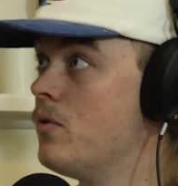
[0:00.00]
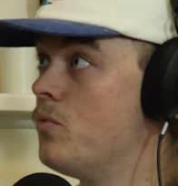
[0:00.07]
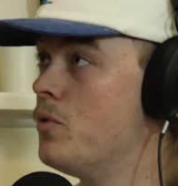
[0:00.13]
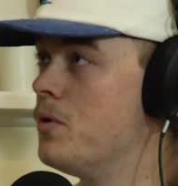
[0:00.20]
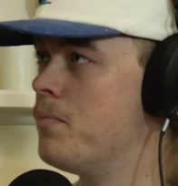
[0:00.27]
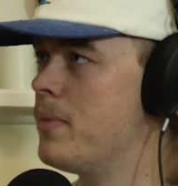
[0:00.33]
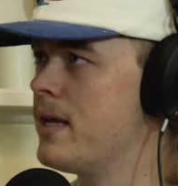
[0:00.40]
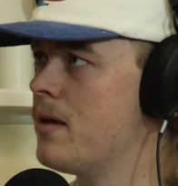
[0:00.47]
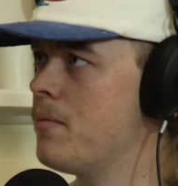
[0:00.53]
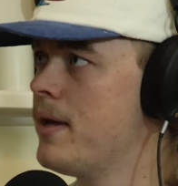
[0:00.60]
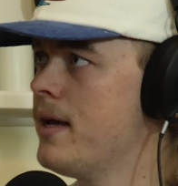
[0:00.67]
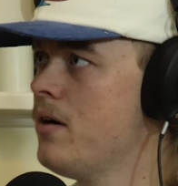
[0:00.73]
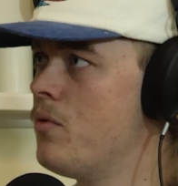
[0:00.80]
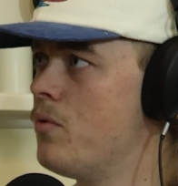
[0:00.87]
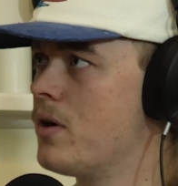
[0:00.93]
would be
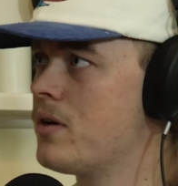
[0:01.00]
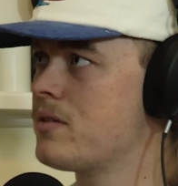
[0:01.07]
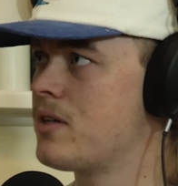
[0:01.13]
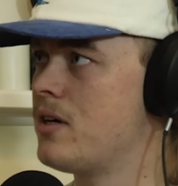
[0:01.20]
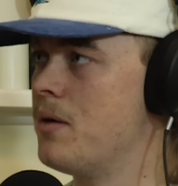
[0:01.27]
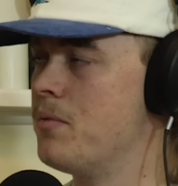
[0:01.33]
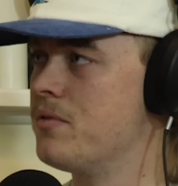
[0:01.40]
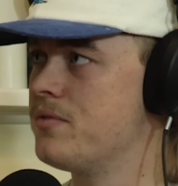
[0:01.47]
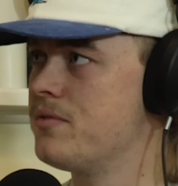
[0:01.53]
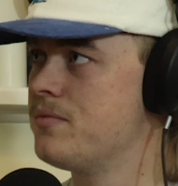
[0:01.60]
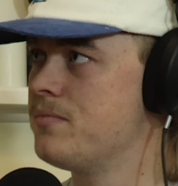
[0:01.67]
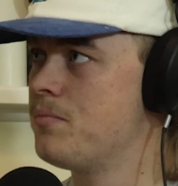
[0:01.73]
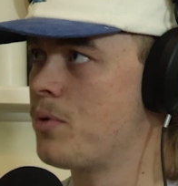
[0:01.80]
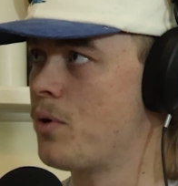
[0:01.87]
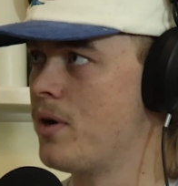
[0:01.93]
about and what type of
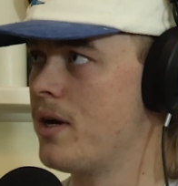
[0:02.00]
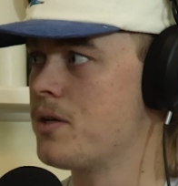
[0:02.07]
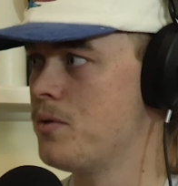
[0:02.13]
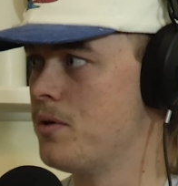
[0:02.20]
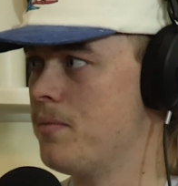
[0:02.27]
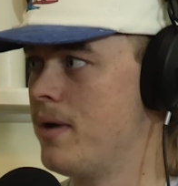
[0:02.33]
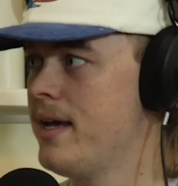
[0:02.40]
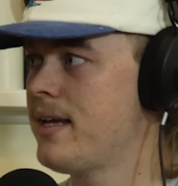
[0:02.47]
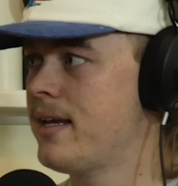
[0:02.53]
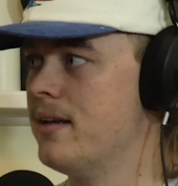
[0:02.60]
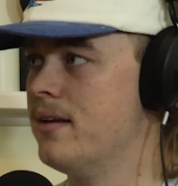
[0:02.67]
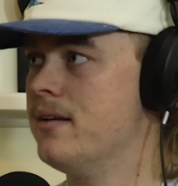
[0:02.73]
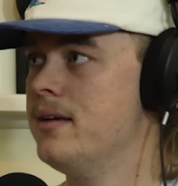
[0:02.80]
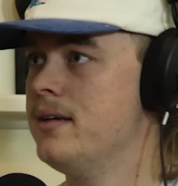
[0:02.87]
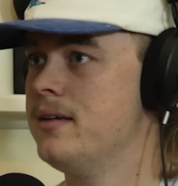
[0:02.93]
products we'd make.
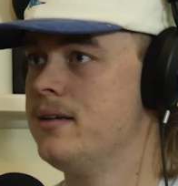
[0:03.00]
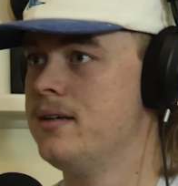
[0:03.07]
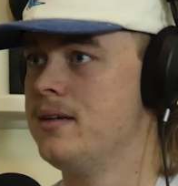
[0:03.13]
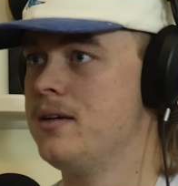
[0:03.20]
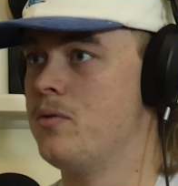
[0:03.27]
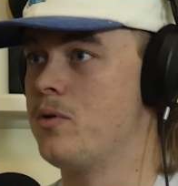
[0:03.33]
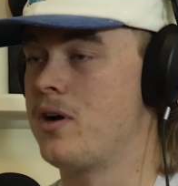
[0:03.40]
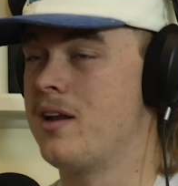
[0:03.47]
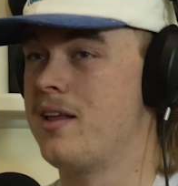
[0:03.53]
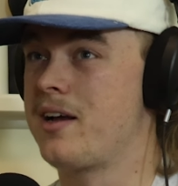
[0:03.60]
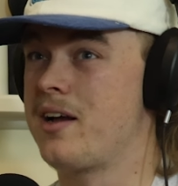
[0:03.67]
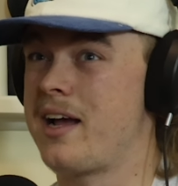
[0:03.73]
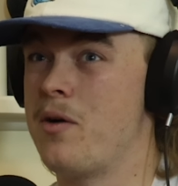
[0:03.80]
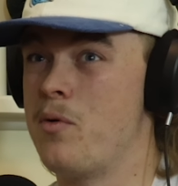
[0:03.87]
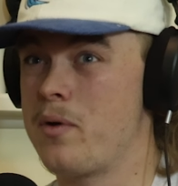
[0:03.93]
And we're kind of like,
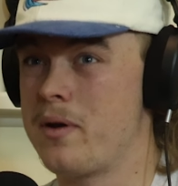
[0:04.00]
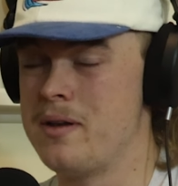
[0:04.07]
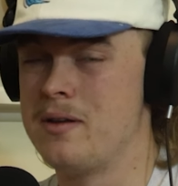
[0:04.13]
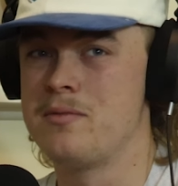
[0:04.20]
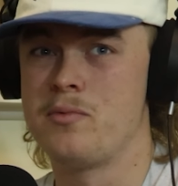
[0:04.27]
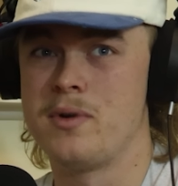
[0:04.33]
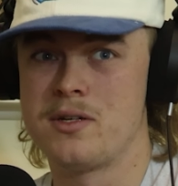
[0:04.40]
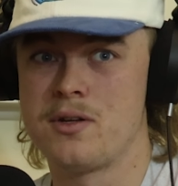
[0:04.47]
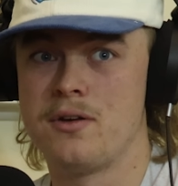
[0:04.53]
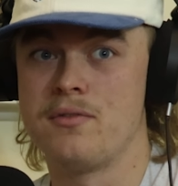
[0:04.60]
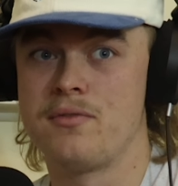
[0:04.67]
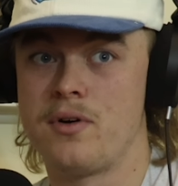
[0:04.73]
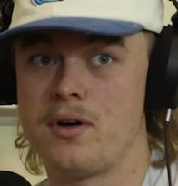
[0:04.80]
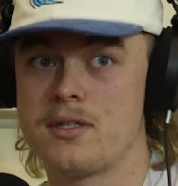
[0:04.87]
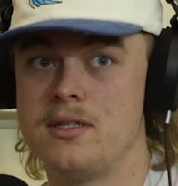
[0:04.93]
okay, well, can we turn
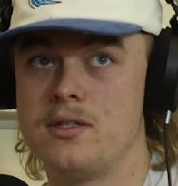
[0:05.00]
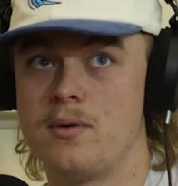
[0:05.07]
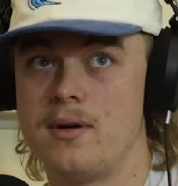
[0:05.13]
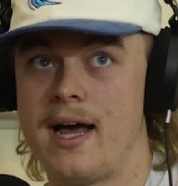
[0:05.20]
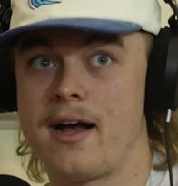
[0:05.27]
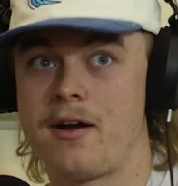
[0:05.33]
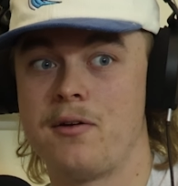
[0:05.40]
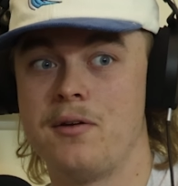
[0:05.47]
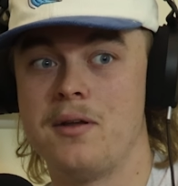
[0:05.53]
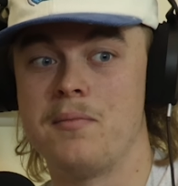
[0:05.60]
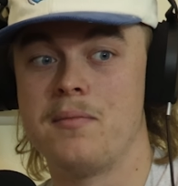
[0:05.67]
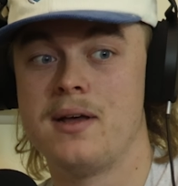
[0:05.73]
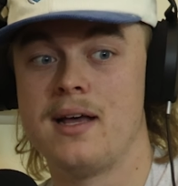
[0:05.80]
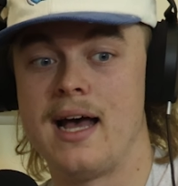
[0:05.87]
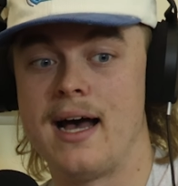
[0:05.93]
FOSS into an
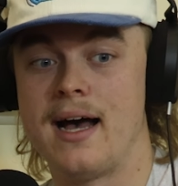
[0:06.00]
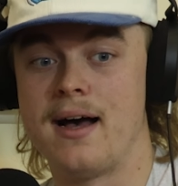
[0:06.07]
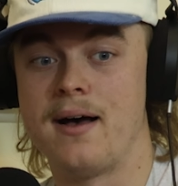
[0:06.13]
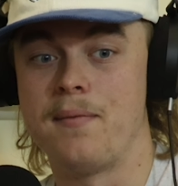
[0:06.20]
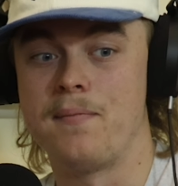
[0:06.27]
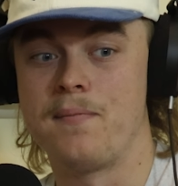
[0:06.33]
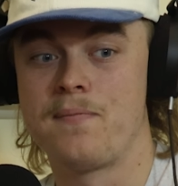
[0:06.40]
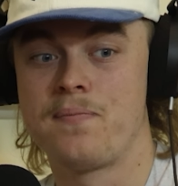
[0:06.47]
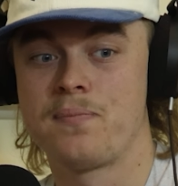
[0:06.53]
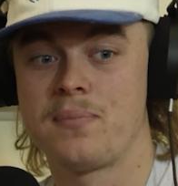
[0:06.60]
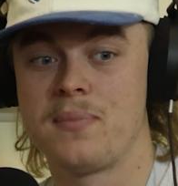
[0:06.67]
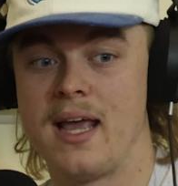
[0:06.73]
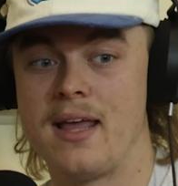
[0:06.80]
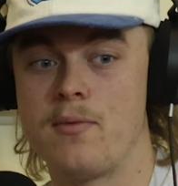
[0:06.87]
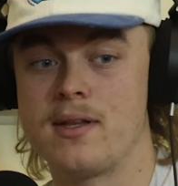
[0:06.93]
acronym?
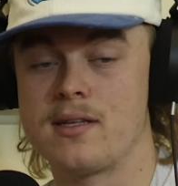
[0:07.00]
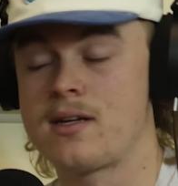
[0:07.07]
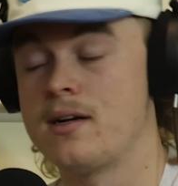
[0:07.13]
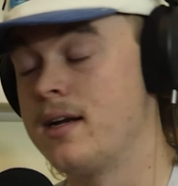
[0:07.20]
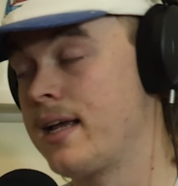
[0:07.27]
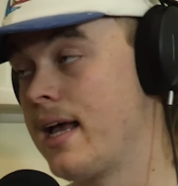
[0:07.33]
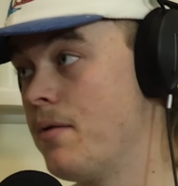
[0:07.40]
And we just kind of